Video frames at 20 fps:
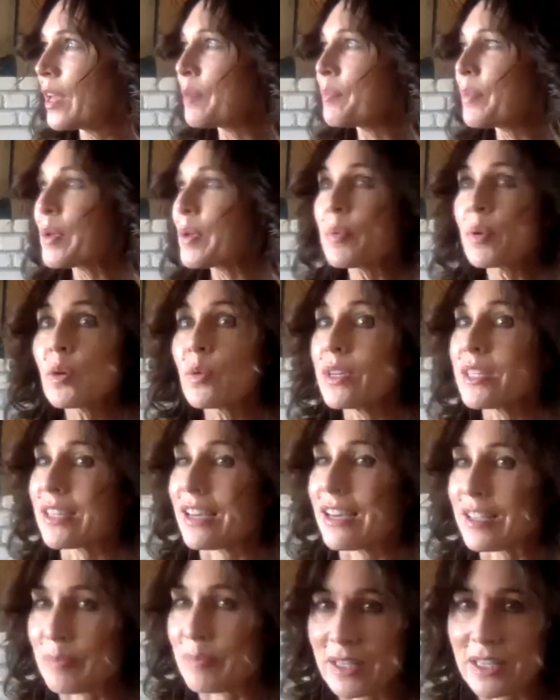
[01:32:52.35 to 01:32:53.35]
and people always
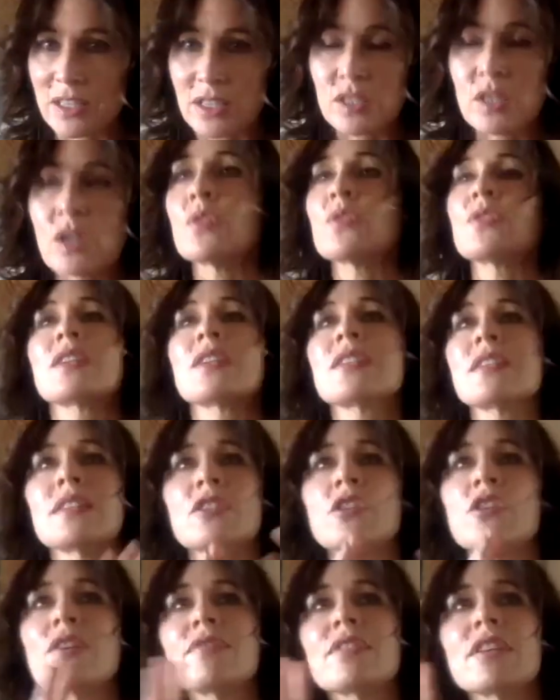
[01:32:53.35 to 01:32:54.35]
ask me this, oh, does, do
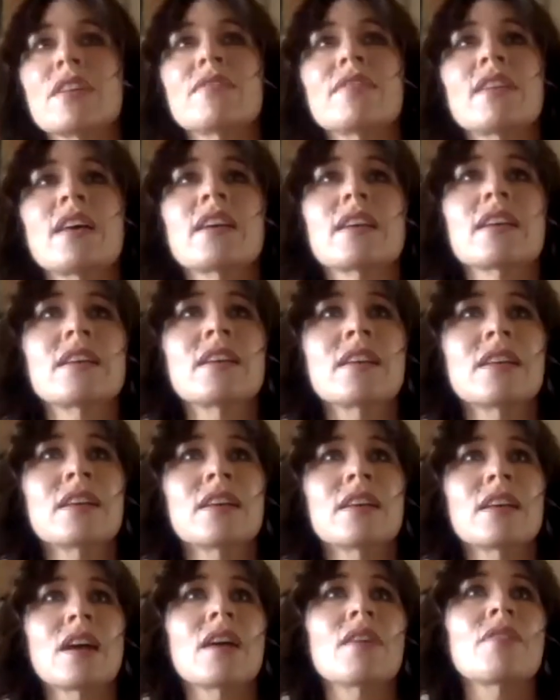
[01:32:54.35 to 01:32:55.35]
you have to have like
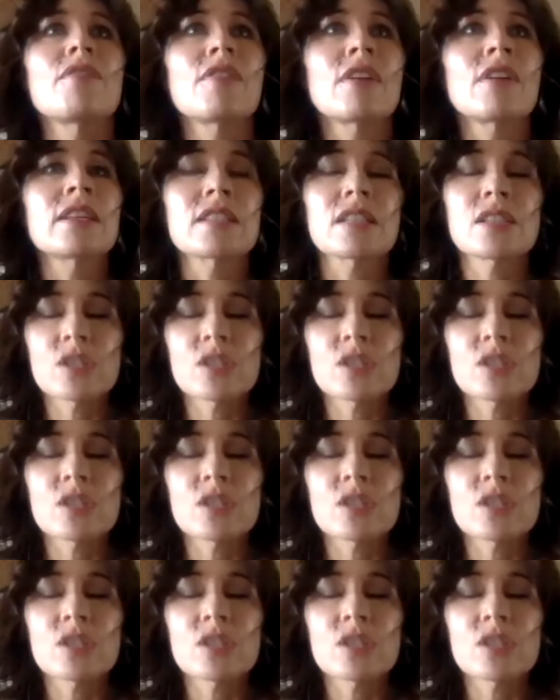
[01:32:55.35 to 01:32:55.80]
a freezer?